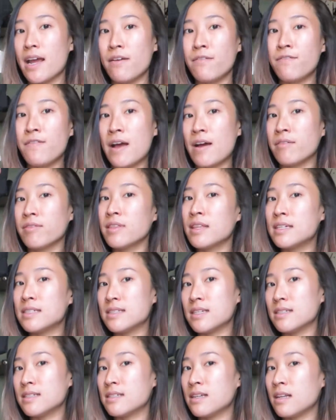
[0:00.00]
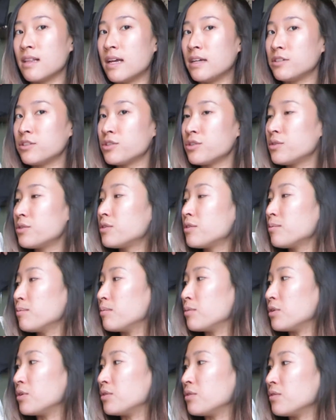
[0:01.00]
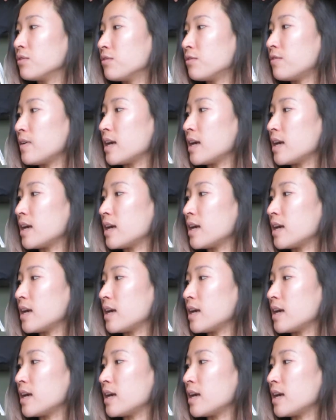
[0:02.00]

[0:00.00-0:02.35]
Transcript: and I found this celestial moon